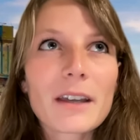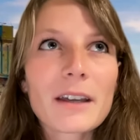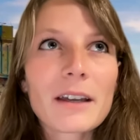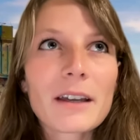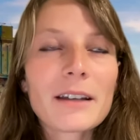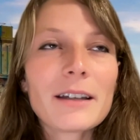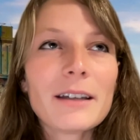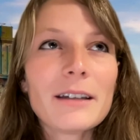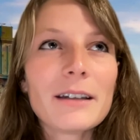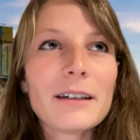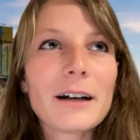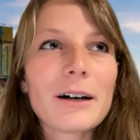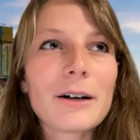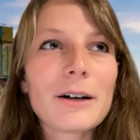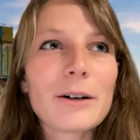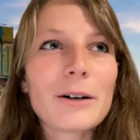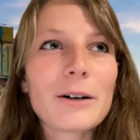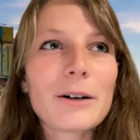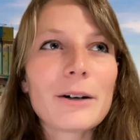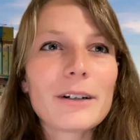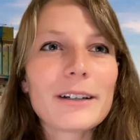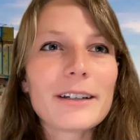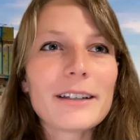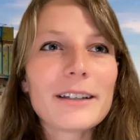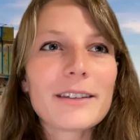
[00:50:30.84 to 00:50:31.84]
you
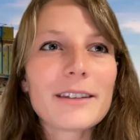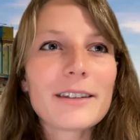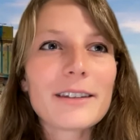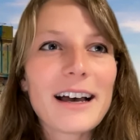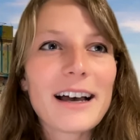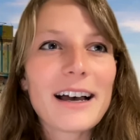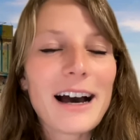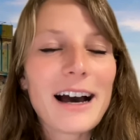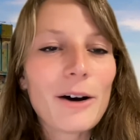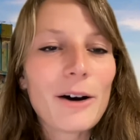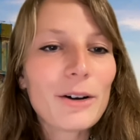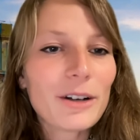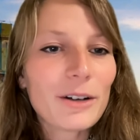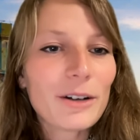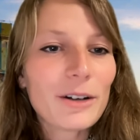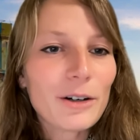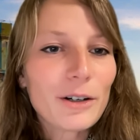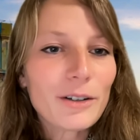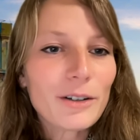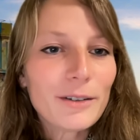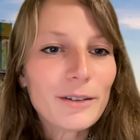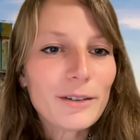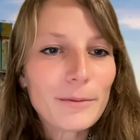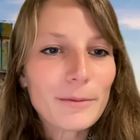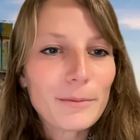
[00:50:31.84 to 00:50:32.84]
know, how
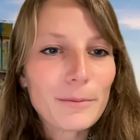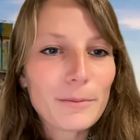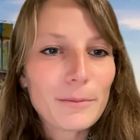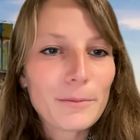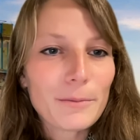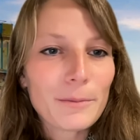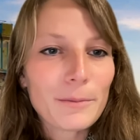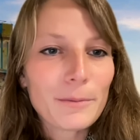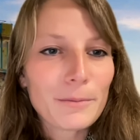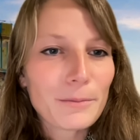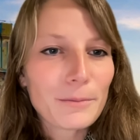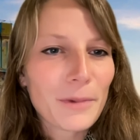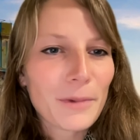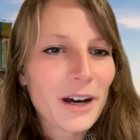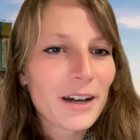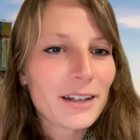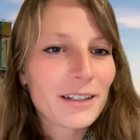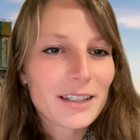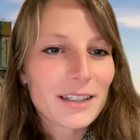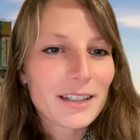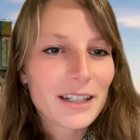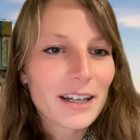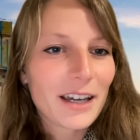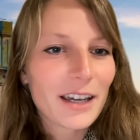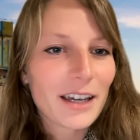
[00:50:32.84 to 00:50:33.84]
long might
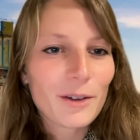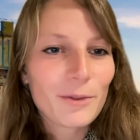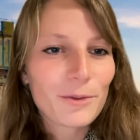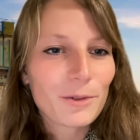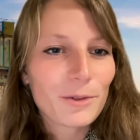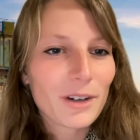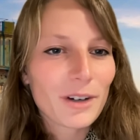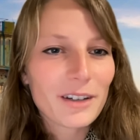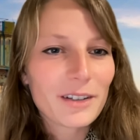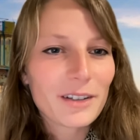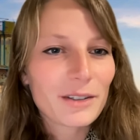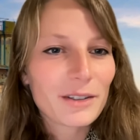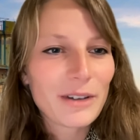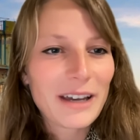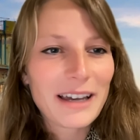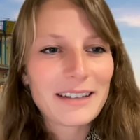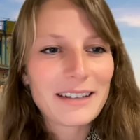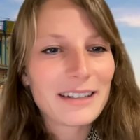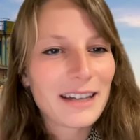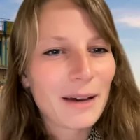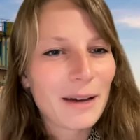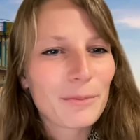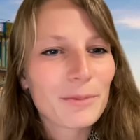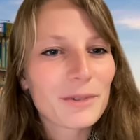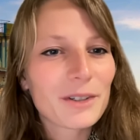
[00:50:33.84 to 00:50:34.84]
it take for us to
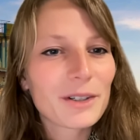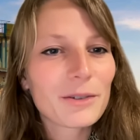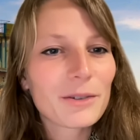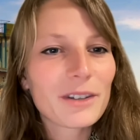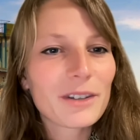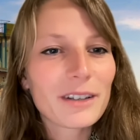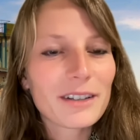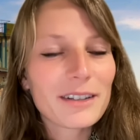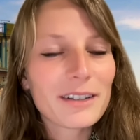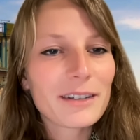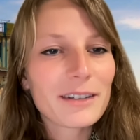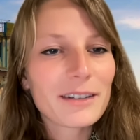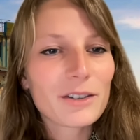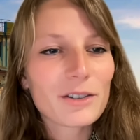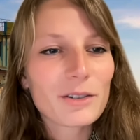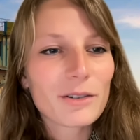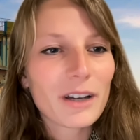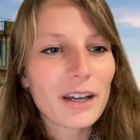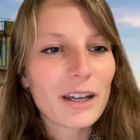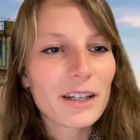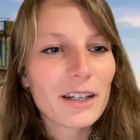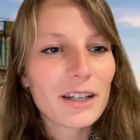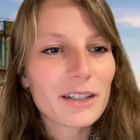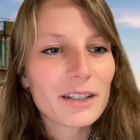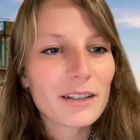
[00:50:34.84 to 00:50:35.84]
adapt to this
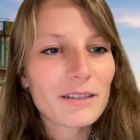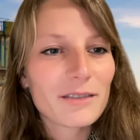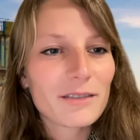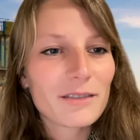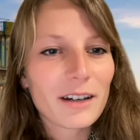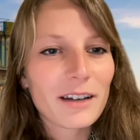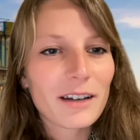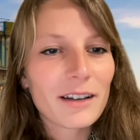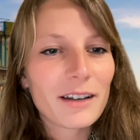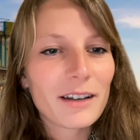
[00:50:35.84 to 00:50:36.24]
situation, right?